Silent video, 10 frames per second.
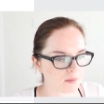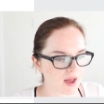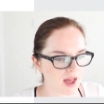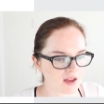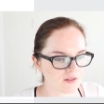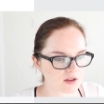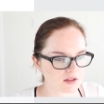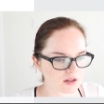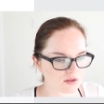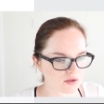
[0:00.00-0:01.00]

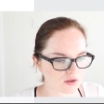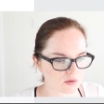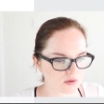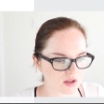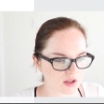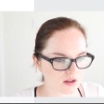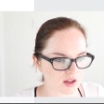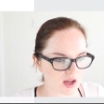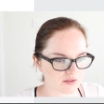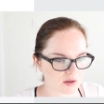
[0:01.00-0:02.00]
Behaviours, I don't think I'll
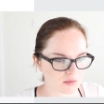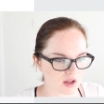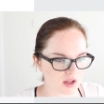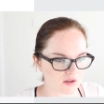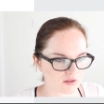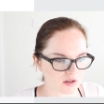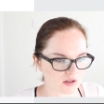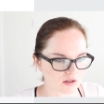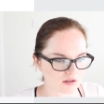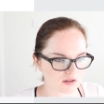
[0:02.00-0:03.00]
have any
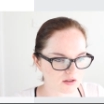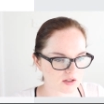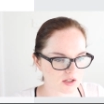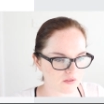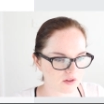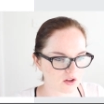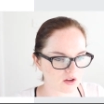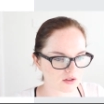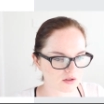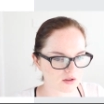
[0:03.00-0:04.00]
behaviours. Let's have a look.
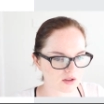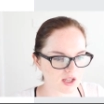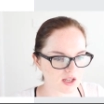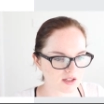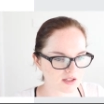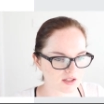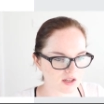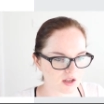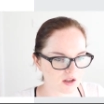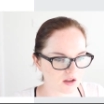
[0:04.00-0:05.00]
So this
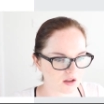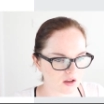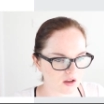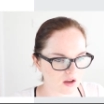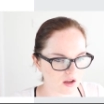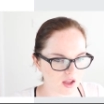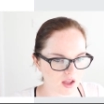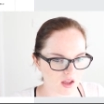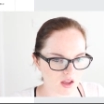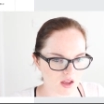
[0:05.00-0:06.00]

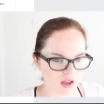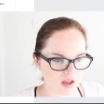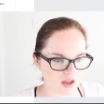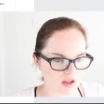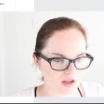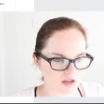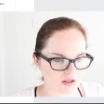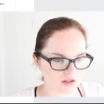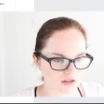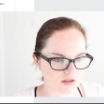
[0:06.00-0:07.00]

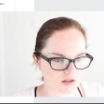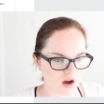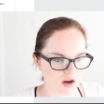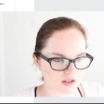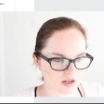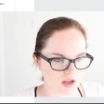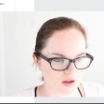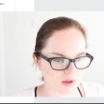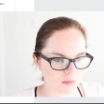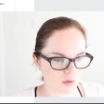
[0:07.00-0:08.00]
is targeting
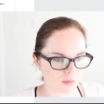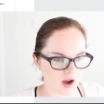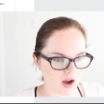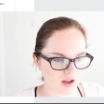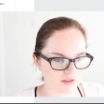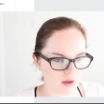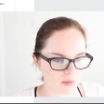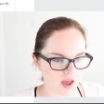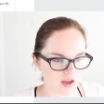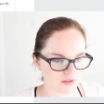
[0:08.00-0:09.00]
people by their
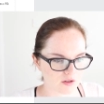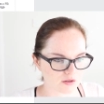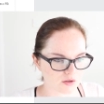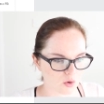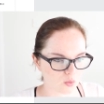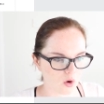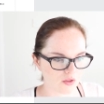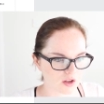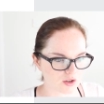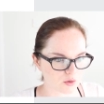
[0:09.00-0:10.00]
behaviour, so what
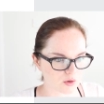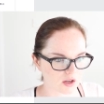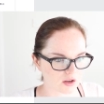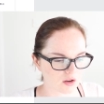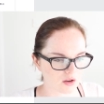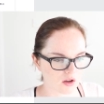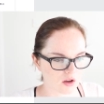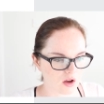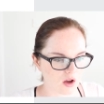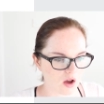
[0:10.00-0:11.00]
they're doing
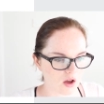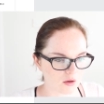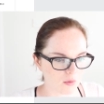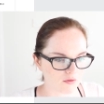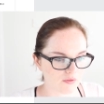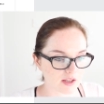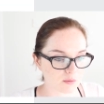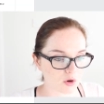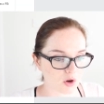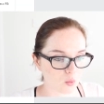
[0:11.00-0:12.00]
on
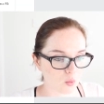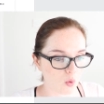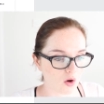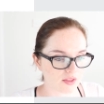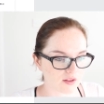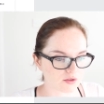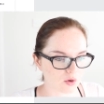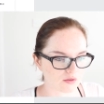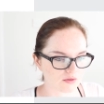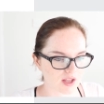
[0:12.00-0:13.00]
Facebook and what they've
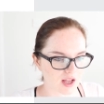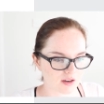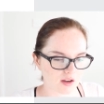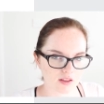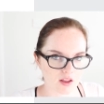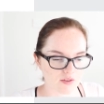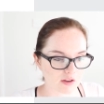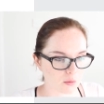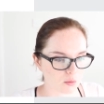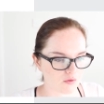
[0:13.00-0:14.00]
sort of said in their
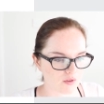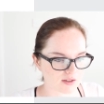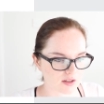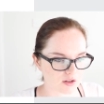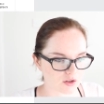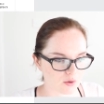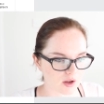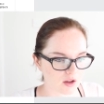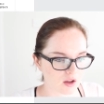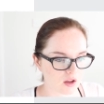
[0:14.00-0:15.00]
Facebook profiles that they're doing.